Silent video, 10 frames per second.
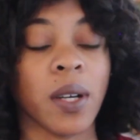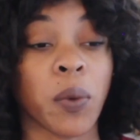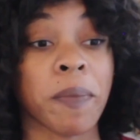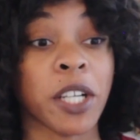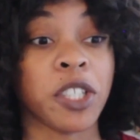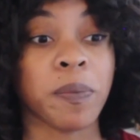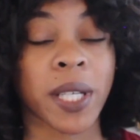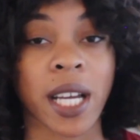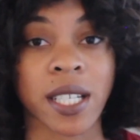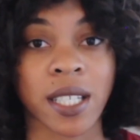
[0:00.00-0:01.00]
When my
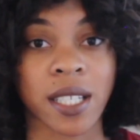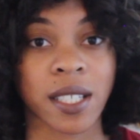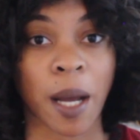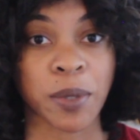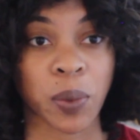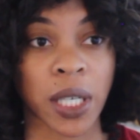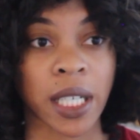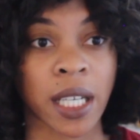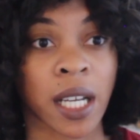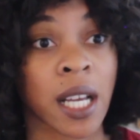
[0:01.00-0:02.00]
GPS stops
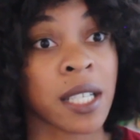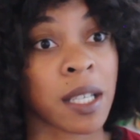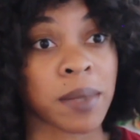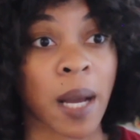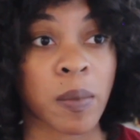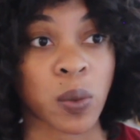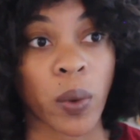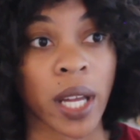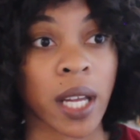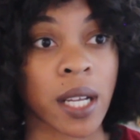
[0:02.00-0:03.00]
working, sometimes
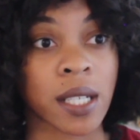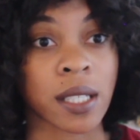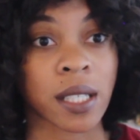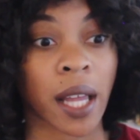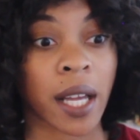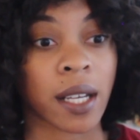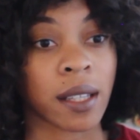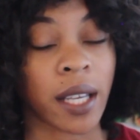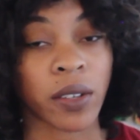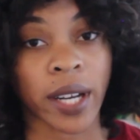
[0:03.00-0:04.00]
Waze,
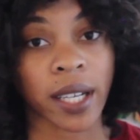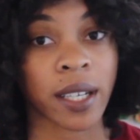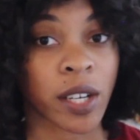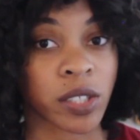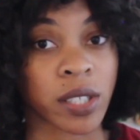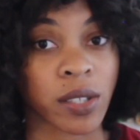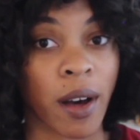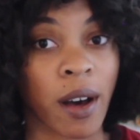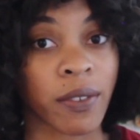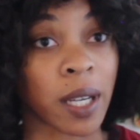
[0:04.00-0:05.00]
the internet connection is
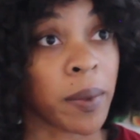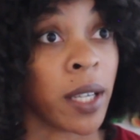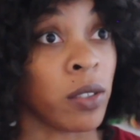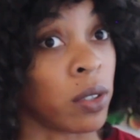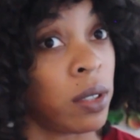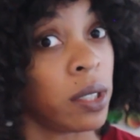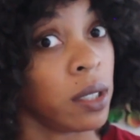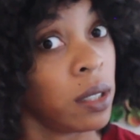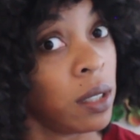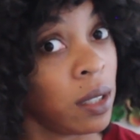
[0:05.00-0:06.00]
off, and I'm like,
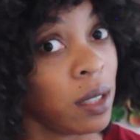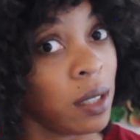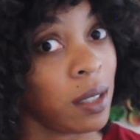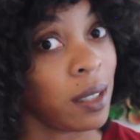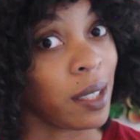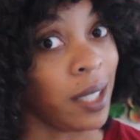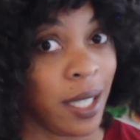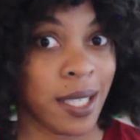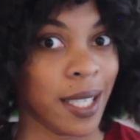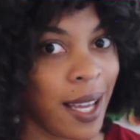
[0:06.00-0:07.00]
girl,
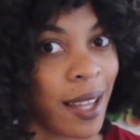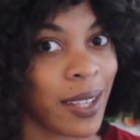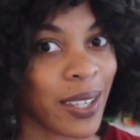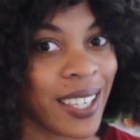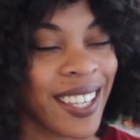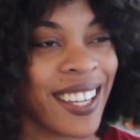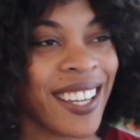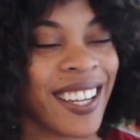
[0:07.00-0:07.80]
get it together.